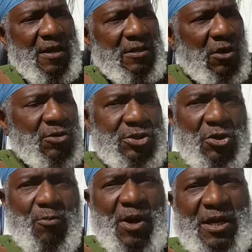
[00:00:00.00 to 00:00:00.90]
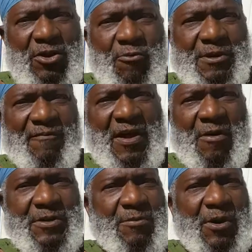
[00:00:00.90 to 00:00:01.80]
As long as you don't break it open, I'm fine.
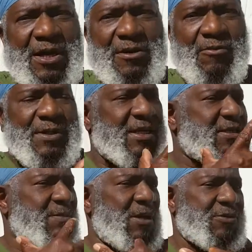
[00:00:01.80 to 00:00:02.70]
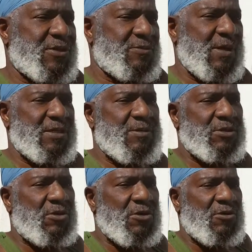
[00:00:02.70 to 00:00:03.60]
When you break it open, that smell just makes me
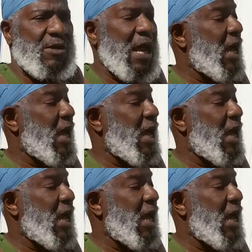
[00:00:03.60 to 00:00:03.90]
turn crazy.